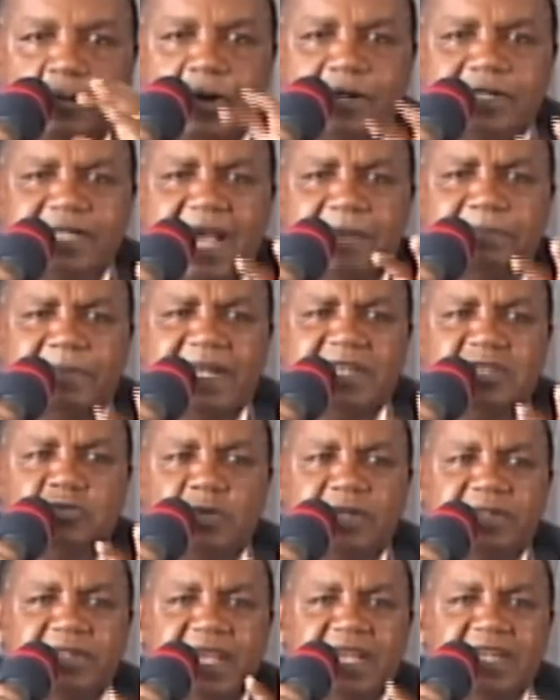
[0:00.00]
What happens
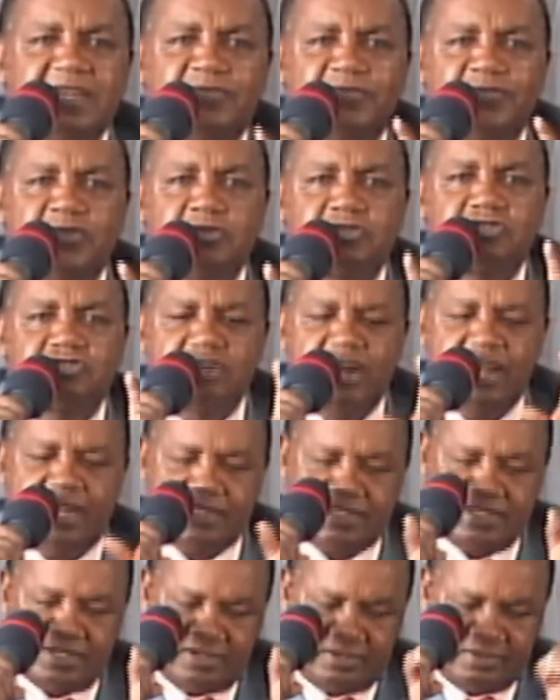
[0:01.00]
when they
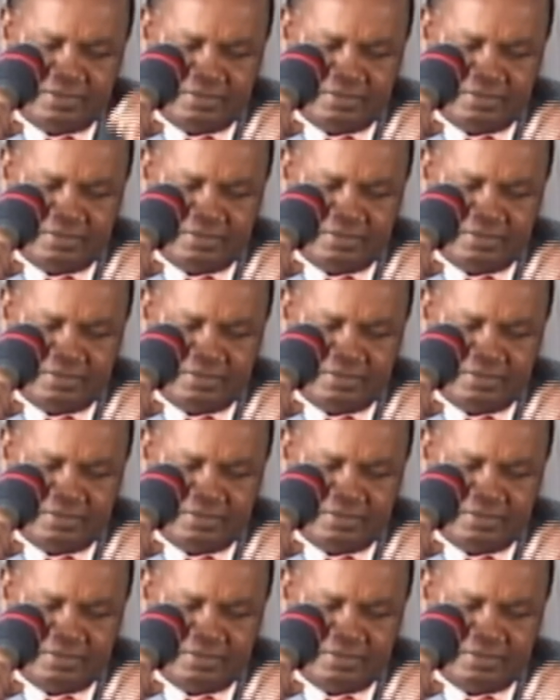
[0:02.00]
infiltrate?